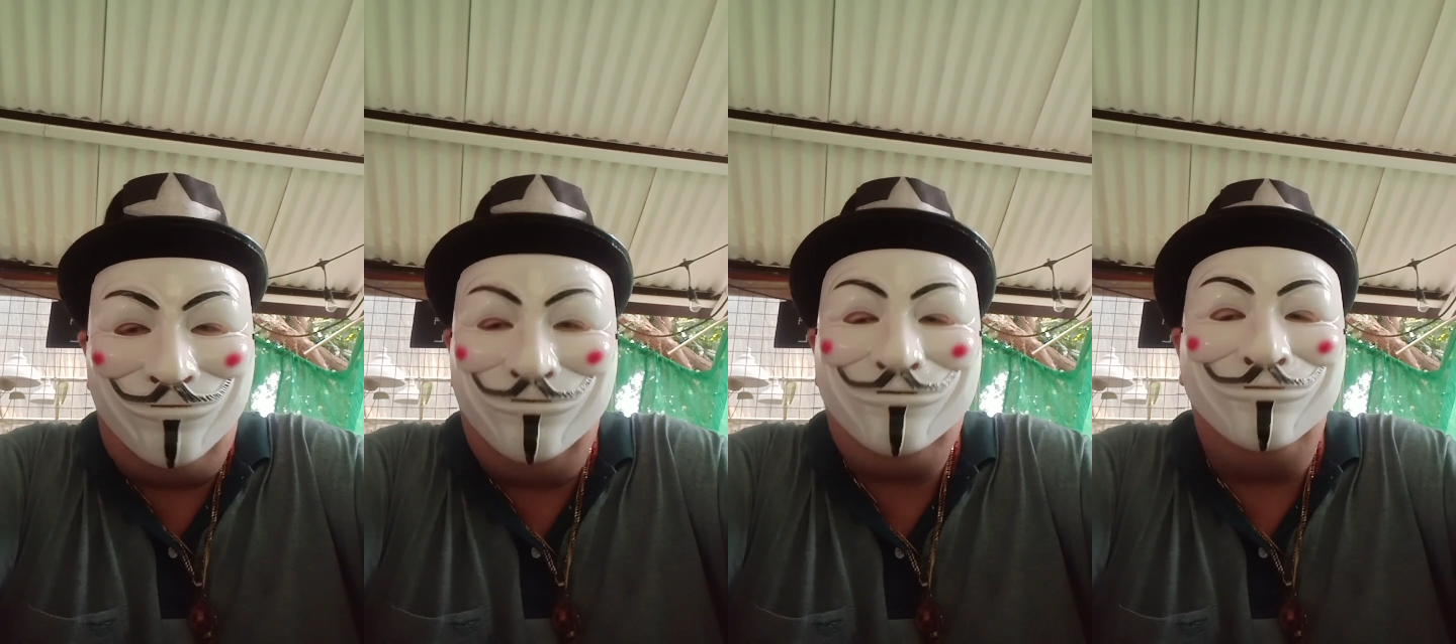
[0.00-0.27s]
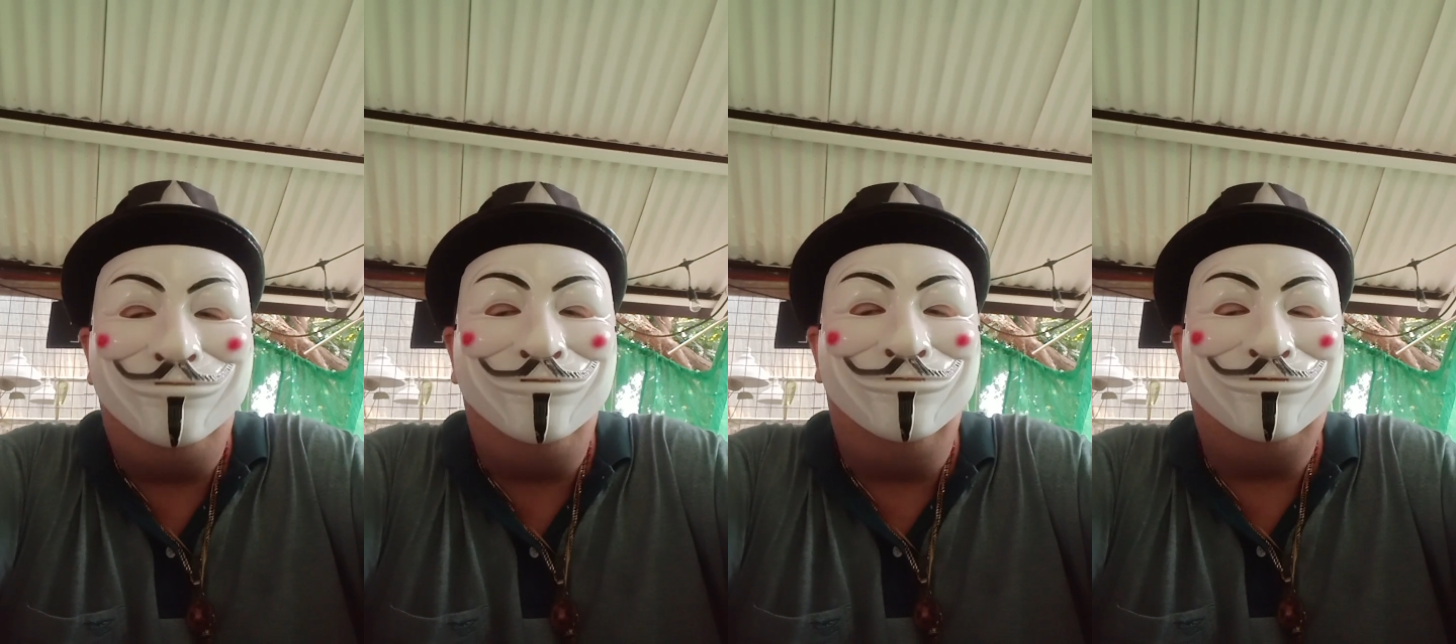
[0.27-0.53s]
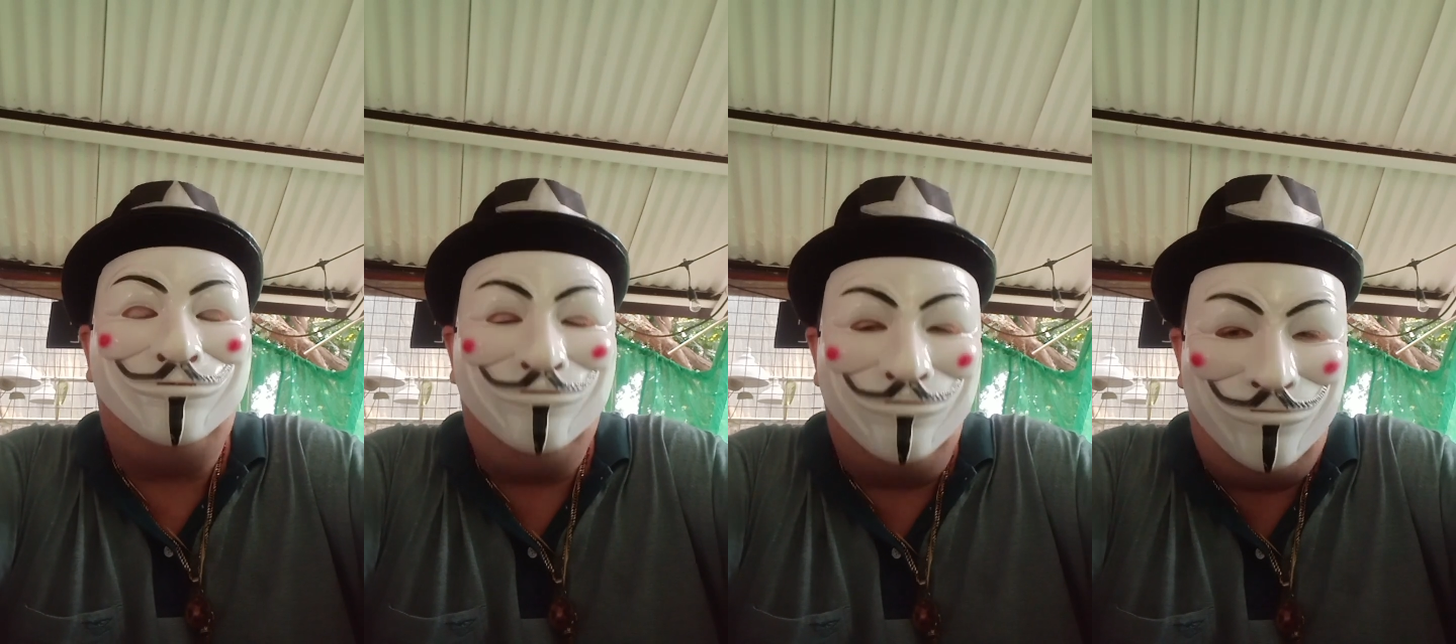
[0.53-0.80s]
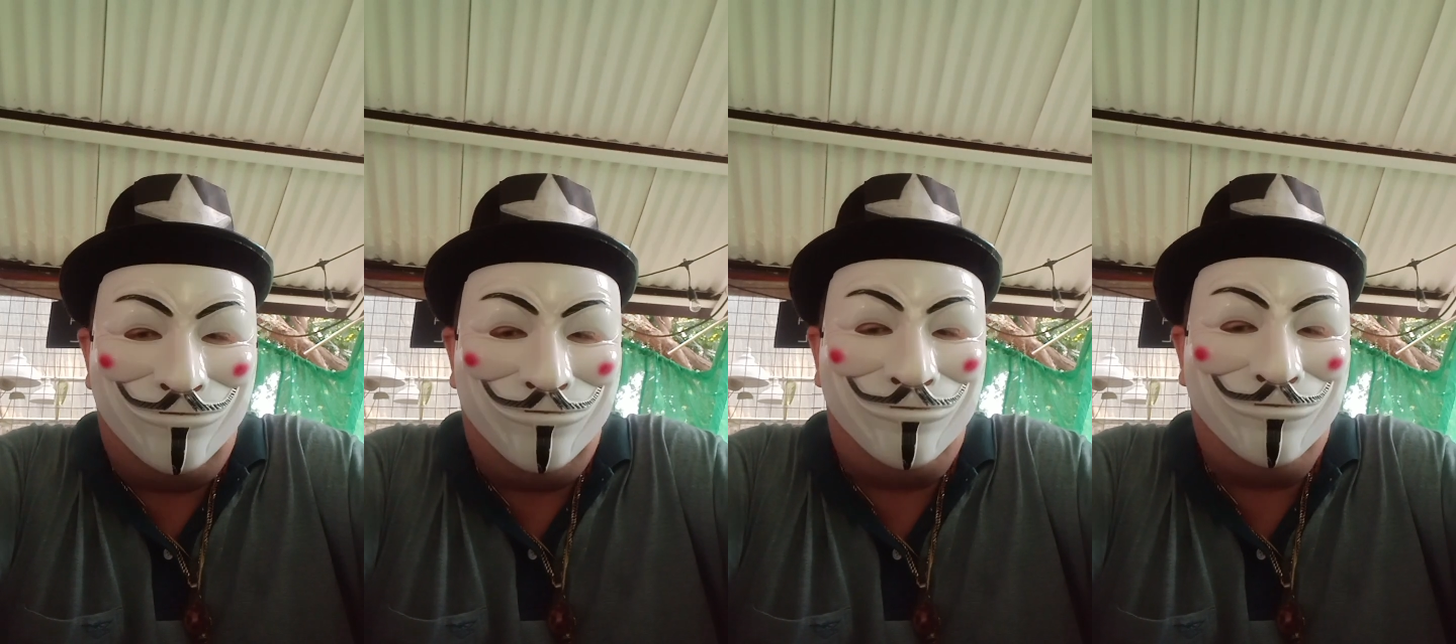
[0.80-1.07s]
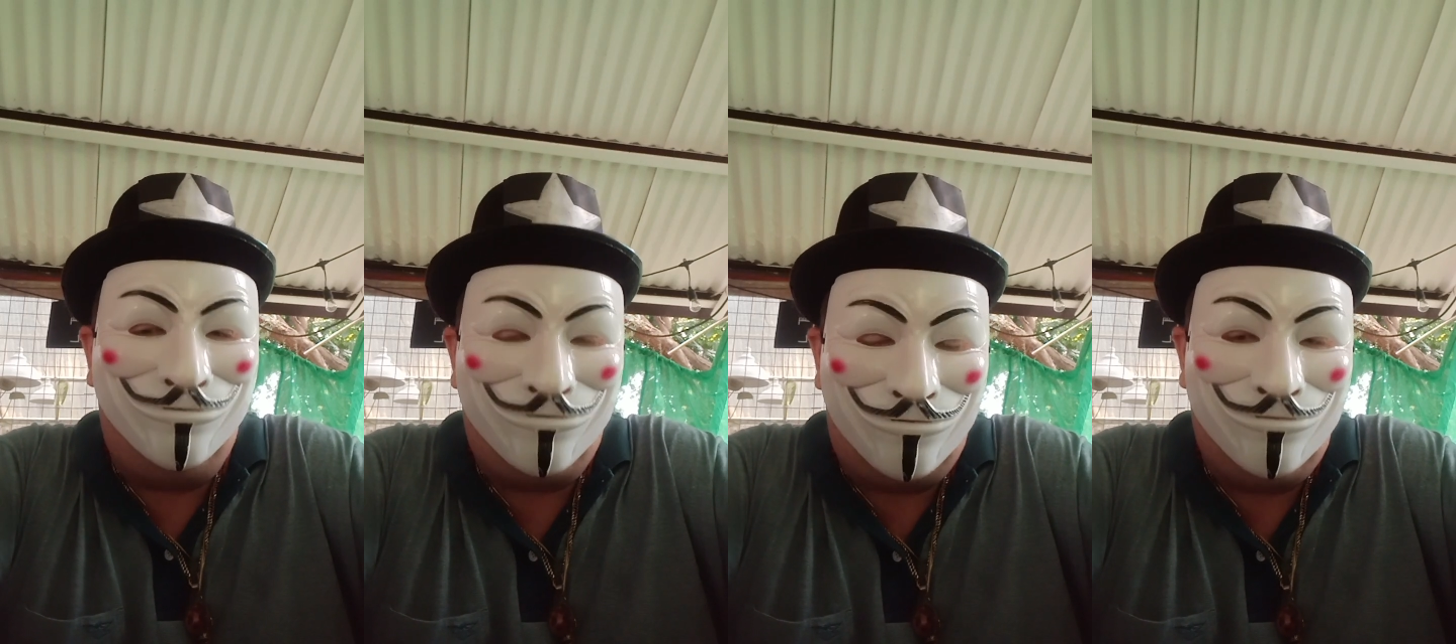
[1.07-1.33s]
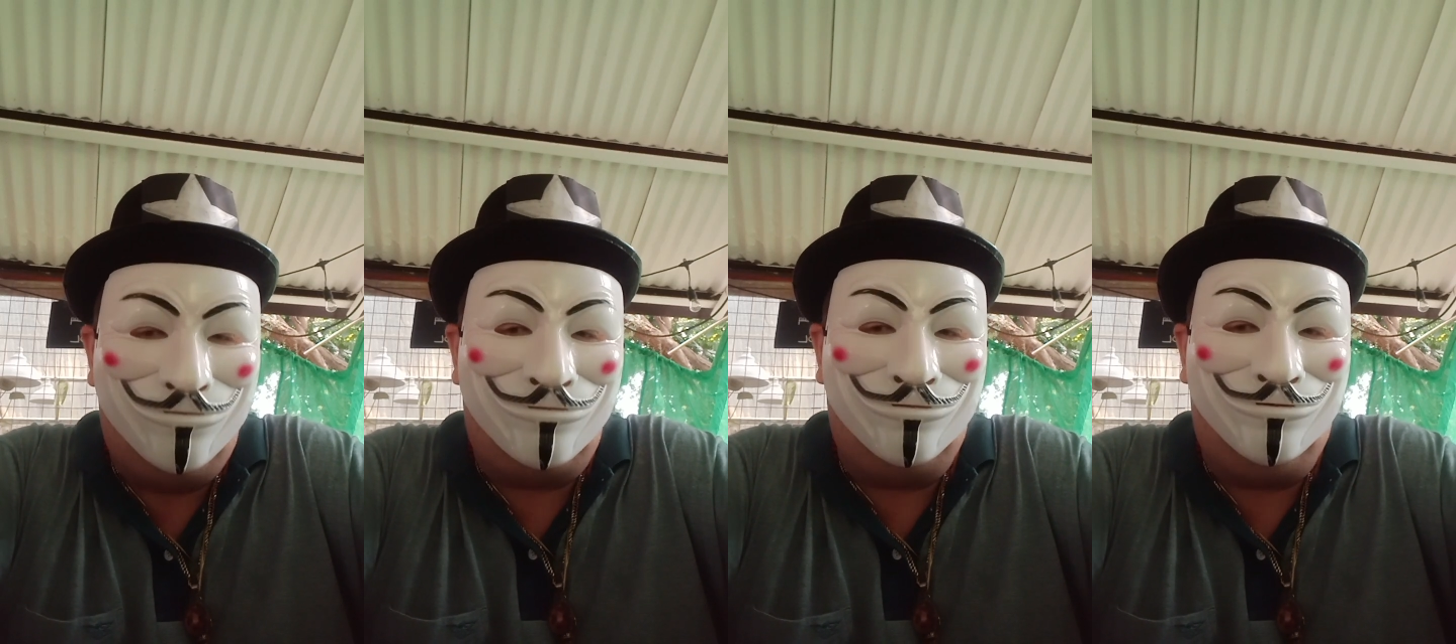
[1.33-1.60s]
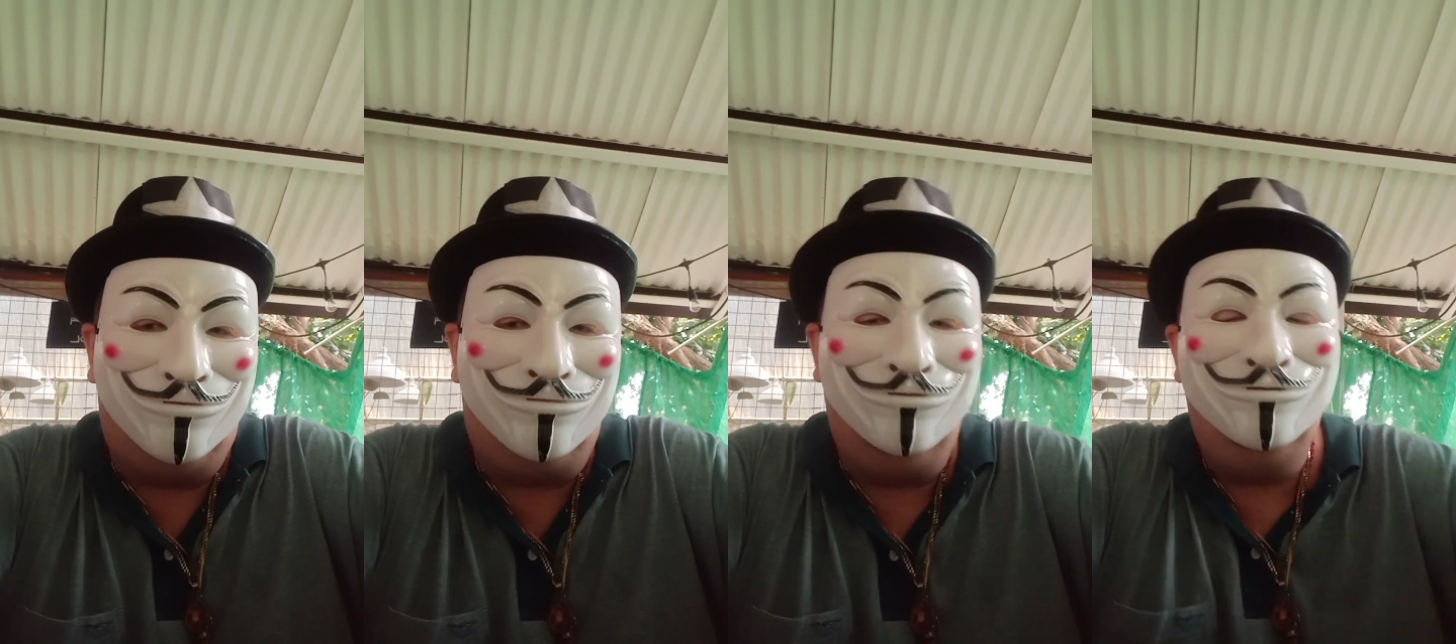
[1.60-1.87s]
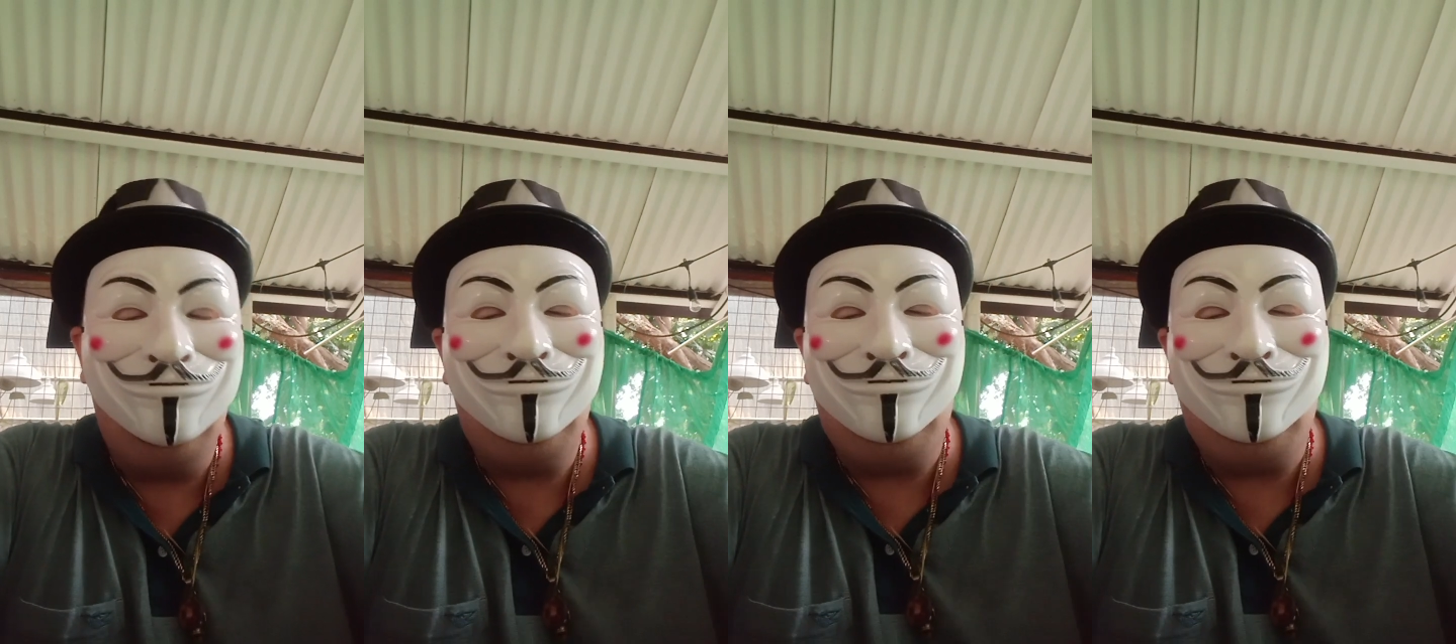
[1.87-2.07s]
they can do it here on the physical plane